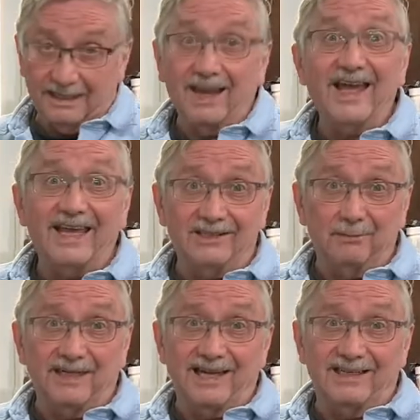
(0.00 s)
glad to
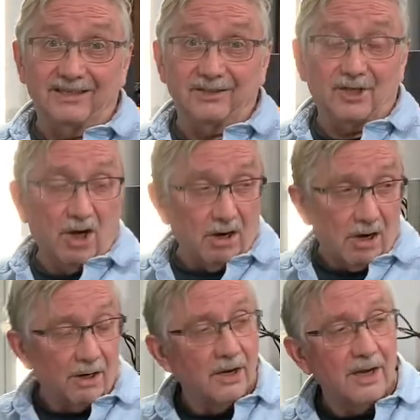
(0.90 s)
be out of the
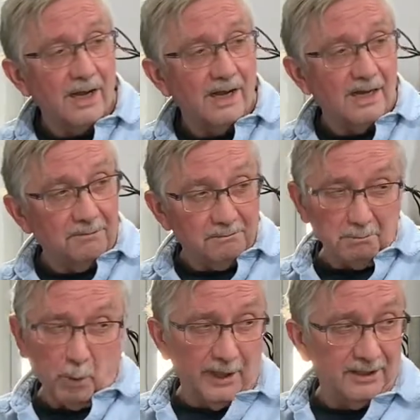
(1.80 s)
car.
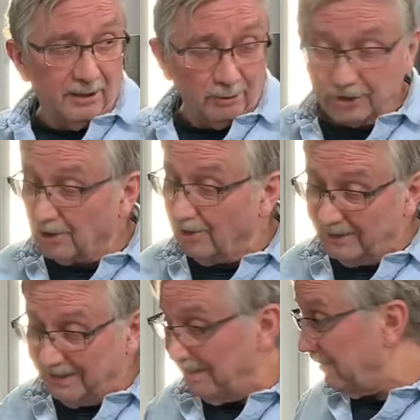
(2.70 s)
Windows
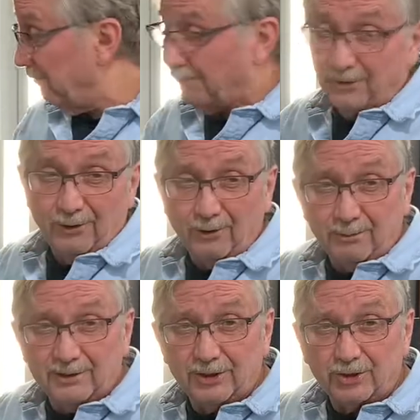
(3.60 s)
clean, film
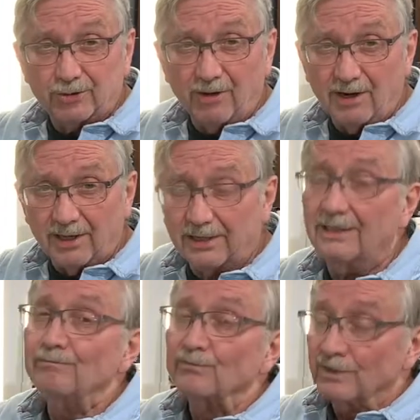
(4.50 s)
is shrunk.
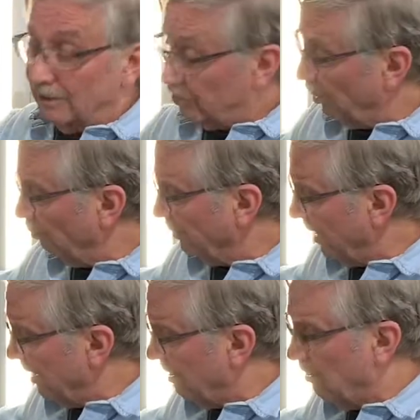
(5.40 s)
So
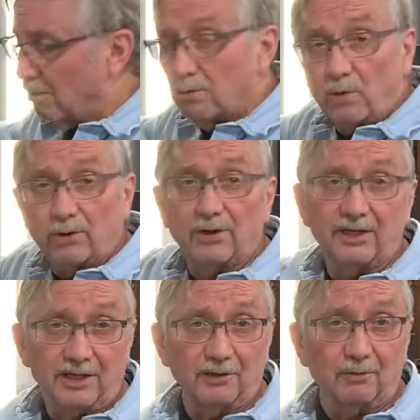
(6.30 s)
now we're going to
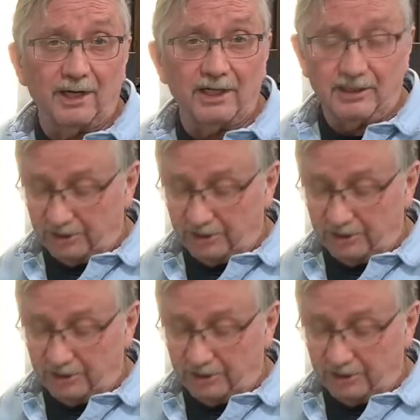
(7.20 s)
get ready to